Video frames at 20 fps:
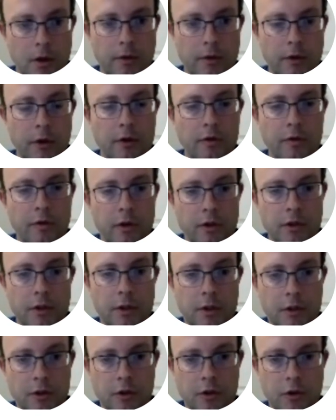This
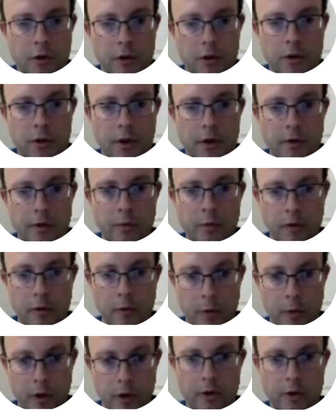function is short or less
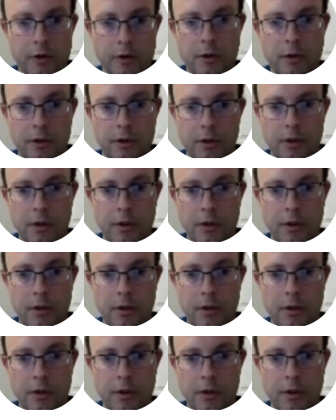verbose,